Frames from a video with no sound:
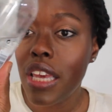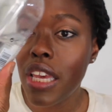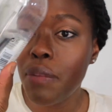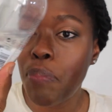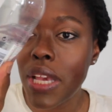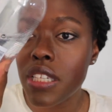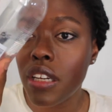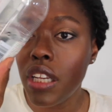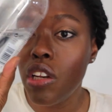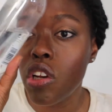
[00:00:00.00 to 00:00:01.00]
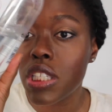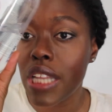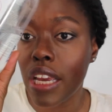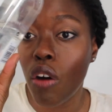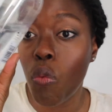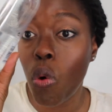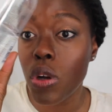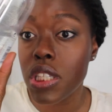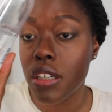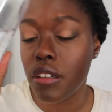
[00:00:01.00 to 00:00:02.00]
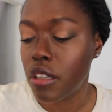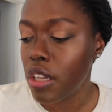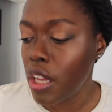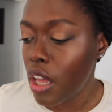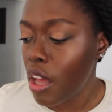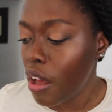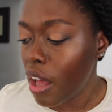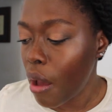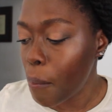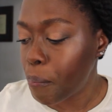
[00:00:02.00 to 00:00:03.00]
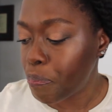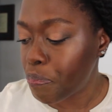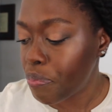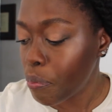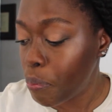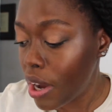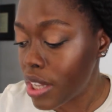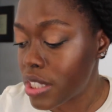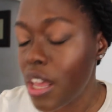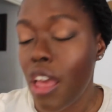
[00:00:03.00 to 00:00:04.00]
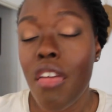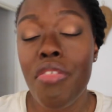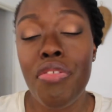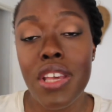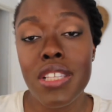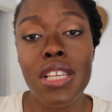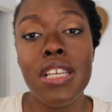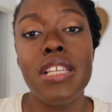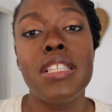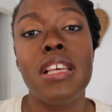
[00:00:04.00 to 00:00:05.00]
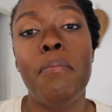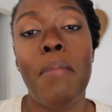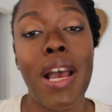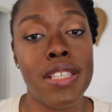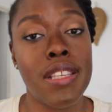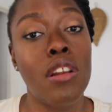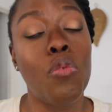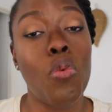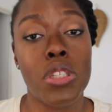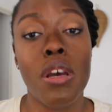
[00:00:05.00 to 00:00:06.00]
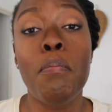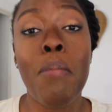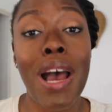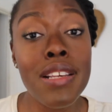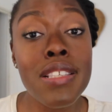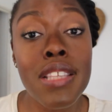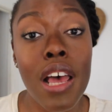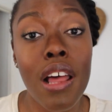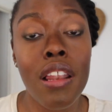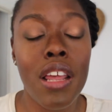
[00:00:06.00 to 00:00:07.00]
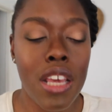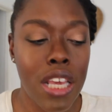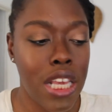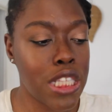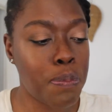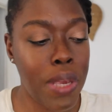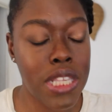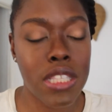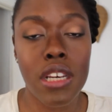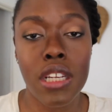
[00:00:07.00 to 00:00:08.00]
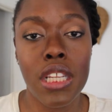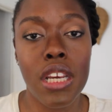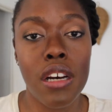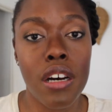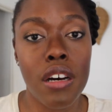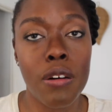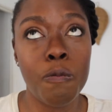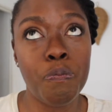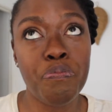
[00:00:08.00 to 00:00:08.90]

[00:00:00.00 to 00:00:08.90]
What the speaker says: It basically looks like a water, but this is a micellar water. A micelle is basically a